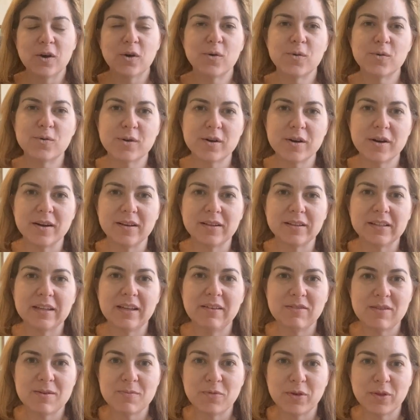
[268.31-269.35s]
or
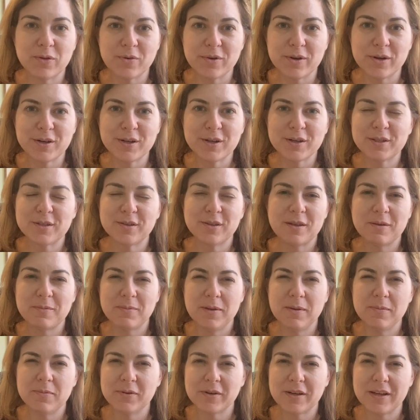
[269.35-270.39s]
leave them with orders so that
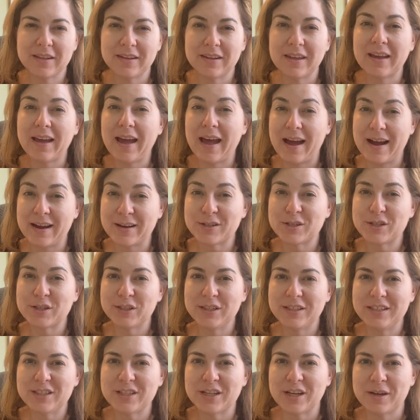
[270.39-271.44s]
people can like
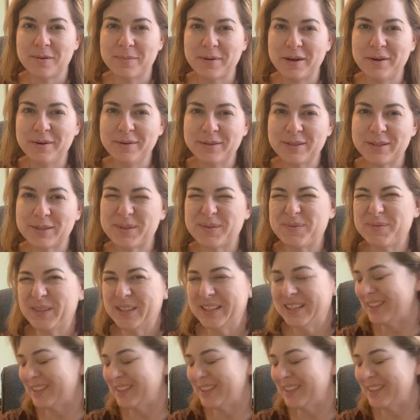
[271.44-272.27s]
actually check them out. So I'm really